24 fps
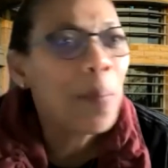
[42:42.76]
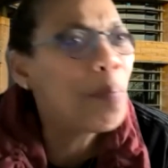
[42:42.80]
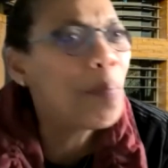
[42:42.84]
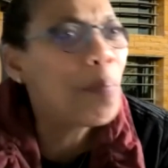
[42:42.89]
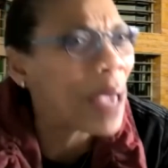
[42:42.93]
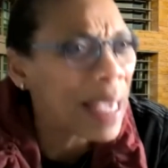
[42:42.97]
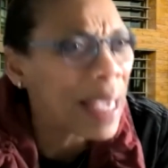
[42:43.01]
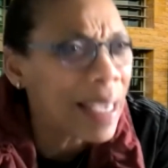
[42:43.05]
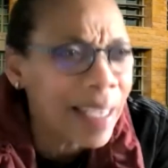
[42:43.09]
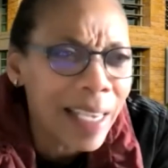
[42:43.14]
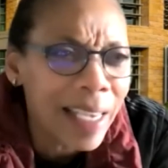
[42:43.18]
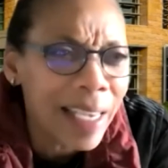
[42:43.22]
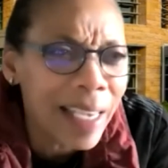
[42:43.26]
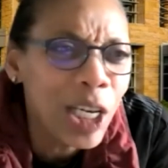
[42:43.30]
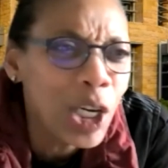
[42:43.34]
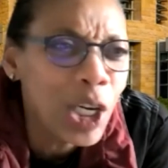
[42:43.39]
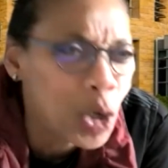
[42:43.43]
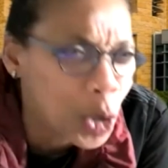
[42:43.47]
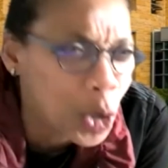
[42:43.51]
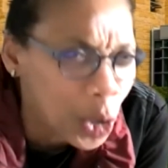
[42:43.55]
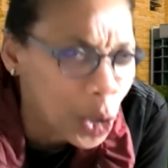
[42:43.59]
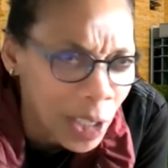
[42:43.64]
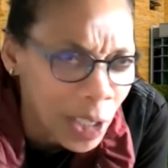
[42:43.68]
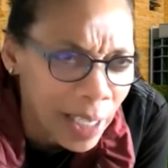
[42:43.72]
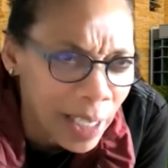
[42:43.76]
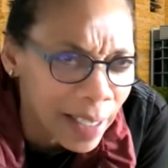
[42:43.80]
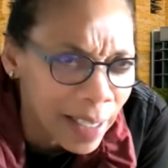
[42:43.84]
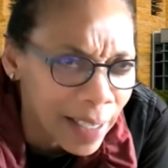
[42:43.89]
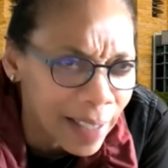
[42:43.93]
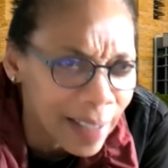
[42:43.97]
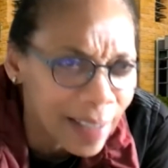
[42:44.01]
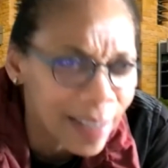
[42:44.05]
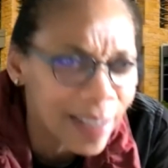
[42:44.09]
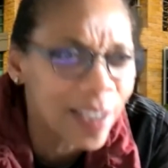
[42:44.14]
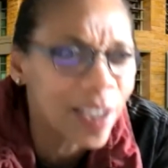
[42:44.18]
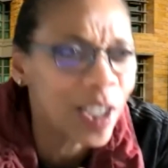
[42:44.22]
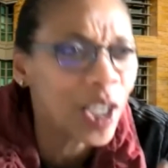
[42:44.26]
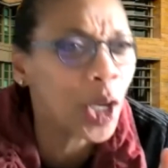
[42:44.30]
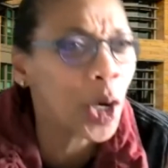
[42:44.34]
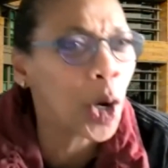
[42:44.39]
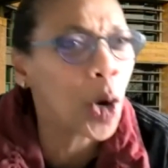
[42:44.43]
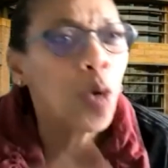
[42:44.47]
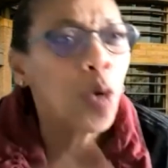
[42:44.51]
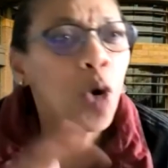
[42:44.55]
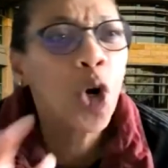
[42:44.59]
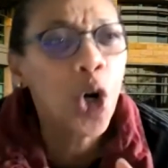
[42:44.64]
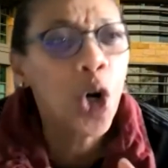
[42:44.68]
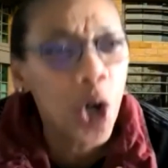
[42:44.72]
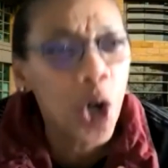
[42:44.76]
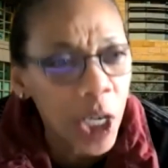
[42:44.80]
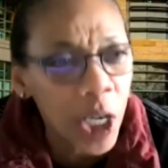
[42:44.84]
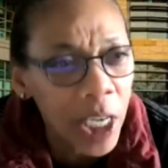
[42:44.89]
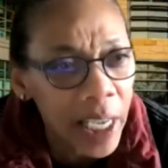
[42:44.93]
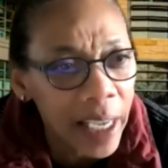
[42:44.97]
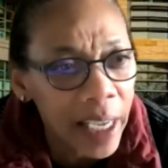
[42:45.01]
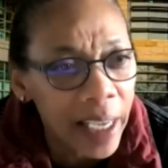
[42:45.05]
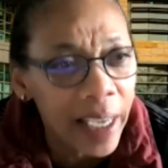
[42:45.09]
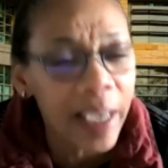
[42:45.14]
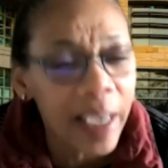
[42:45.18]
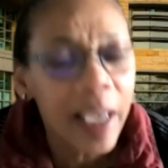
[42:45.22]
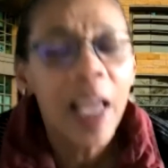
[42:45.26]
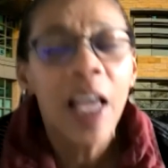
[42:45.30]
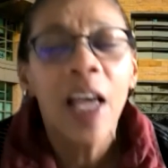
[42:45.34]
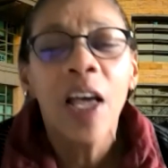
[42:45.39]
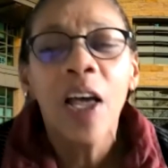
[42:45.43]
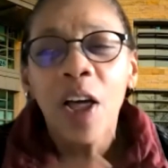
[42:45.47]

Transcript: Baking cookies, cooking,